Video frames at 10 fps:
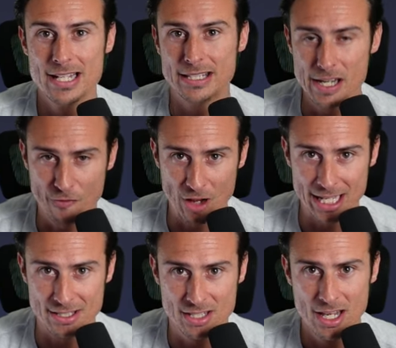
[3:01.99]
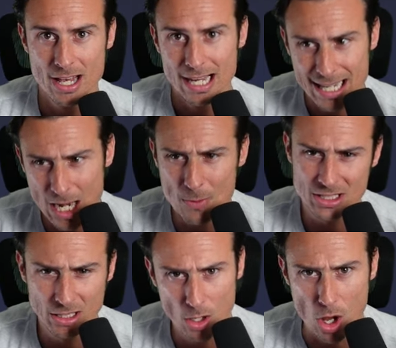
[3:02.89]
Defense kind of was
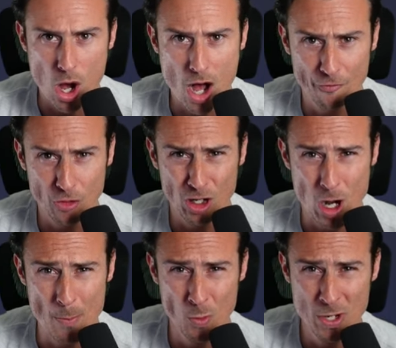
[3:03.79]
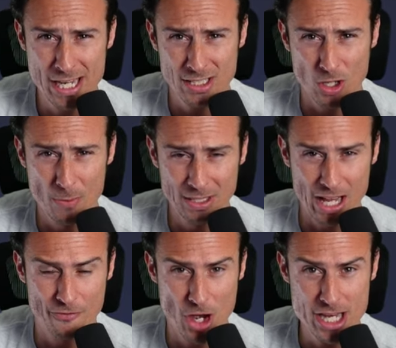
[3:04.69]
a little off for a couple weeks, starting with
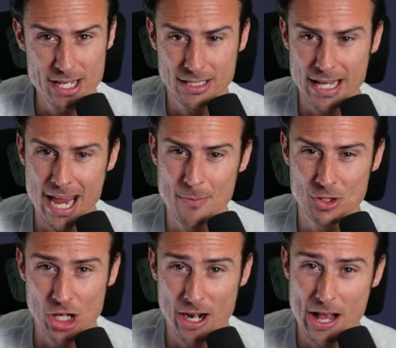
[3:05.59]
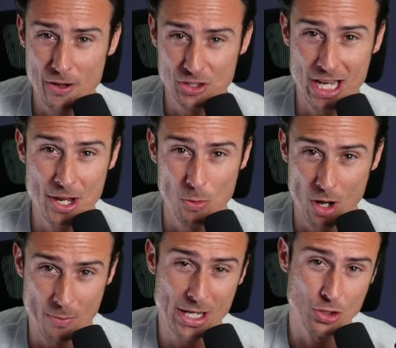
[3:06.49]
that Vikings game. Jaire Alexander, one
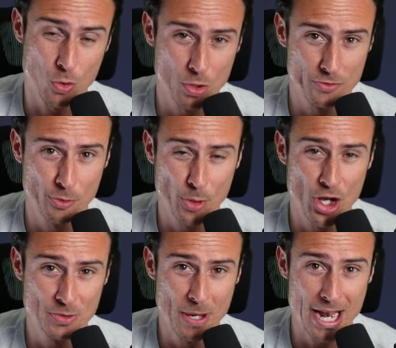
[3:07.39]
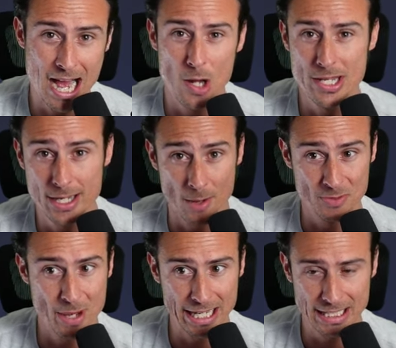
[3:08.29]
of the best corners of football, has been out. He comes
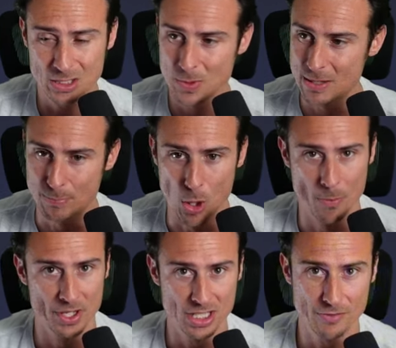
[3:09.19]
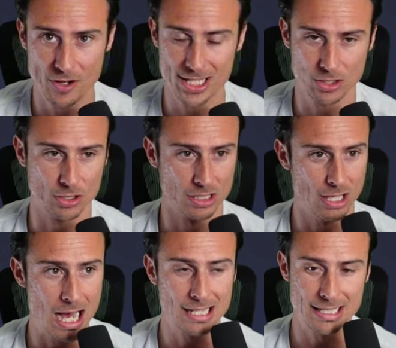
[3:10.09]
back this week. Boom, the defense looks
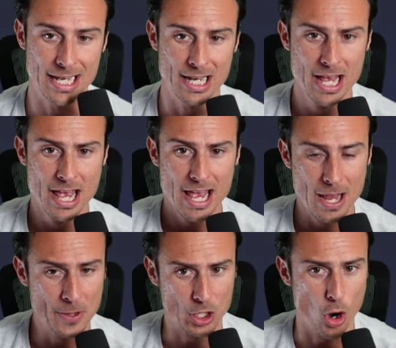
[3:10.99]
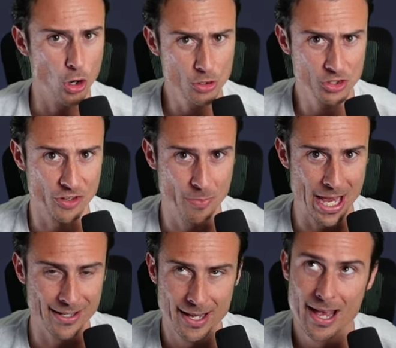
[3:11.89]
locked in. And the Cardinals have
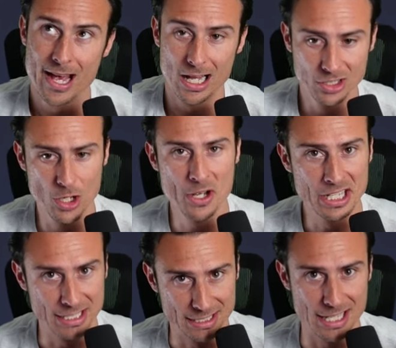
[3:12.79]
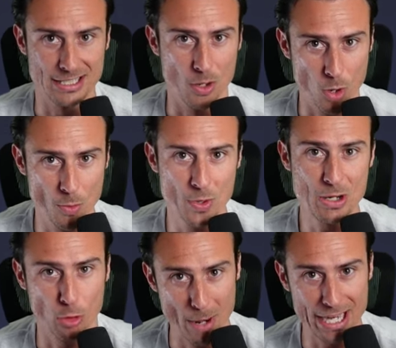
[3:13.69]
been a little inconsistent. One
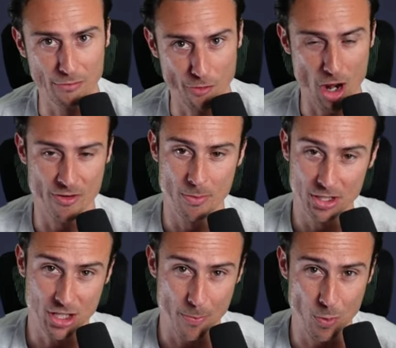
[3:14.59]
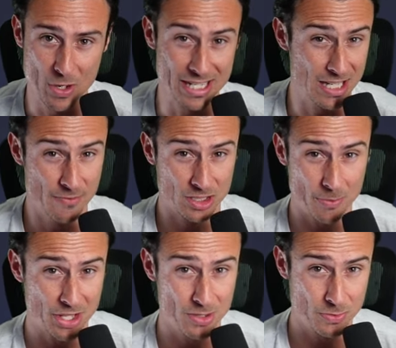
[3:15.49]
week we're making fun of them, but a couple weeks, even
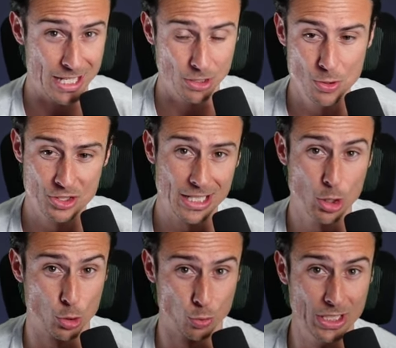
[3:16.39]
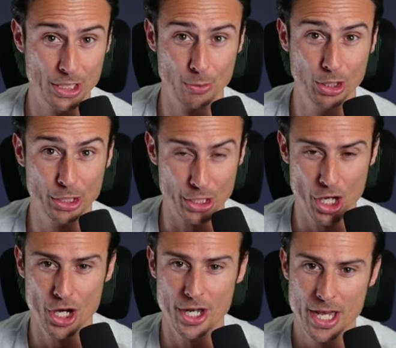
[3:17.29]
sometimes when they lose, they look really, really
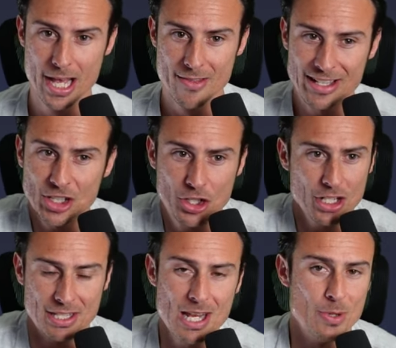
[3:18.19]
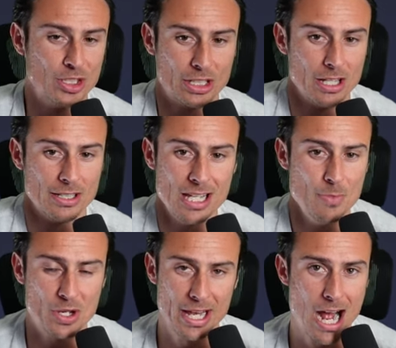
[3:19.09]
good. That's a good team. It's a team
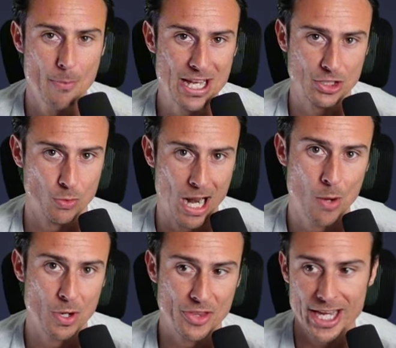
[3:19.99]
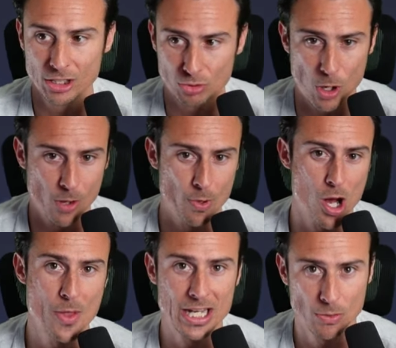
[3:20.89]
you cannot mess around with. They can throw the
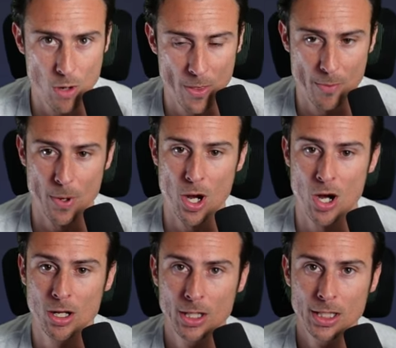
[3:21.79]
ball. They can run the ball.